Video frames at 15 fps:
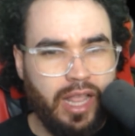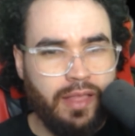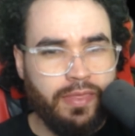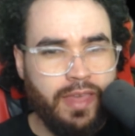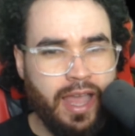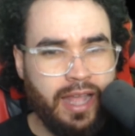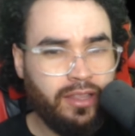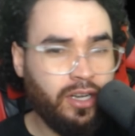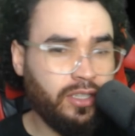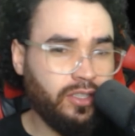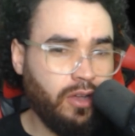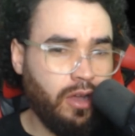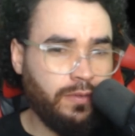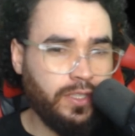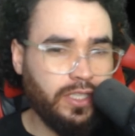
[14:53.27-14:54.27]
then there's
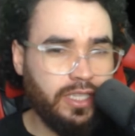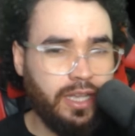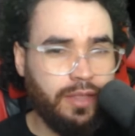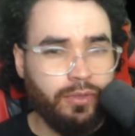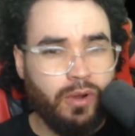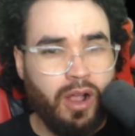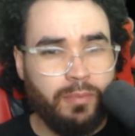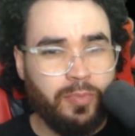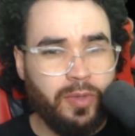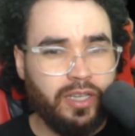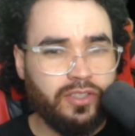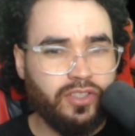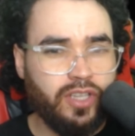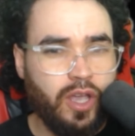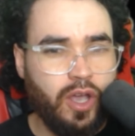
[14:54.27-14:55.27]
obviously
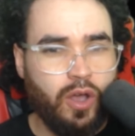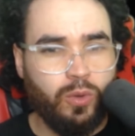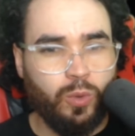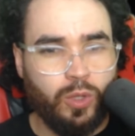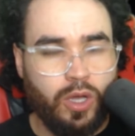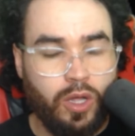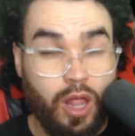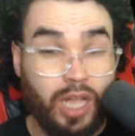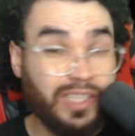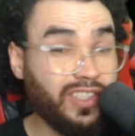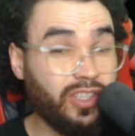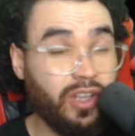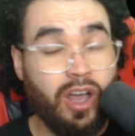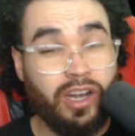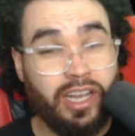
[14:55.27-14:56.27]
Anthropic, so Claude
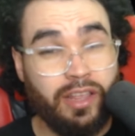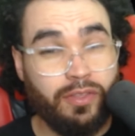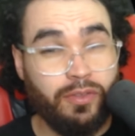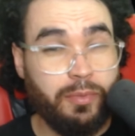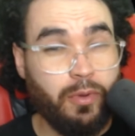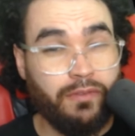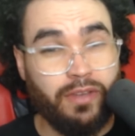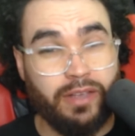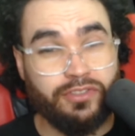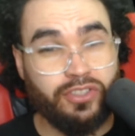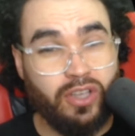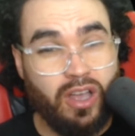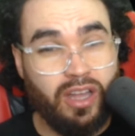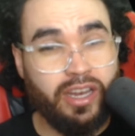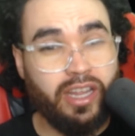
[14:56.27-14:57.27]
Sonnet, 3.5
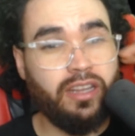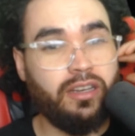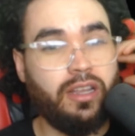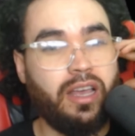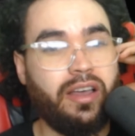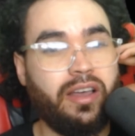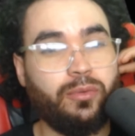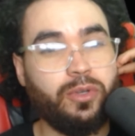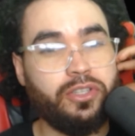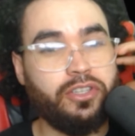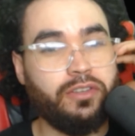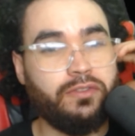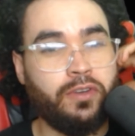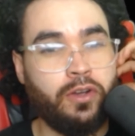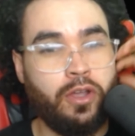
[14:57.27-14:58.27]
Sonnet, uh, really
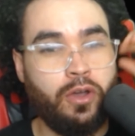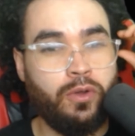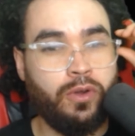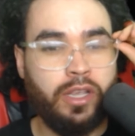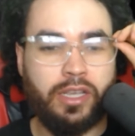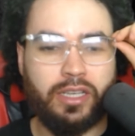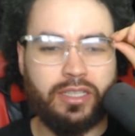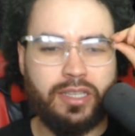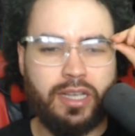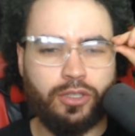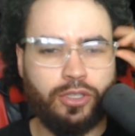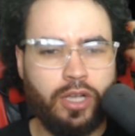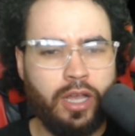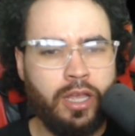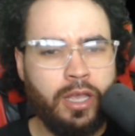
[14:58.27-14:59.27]
good for coding,
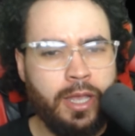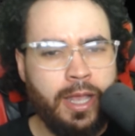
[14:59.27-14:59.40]
etc.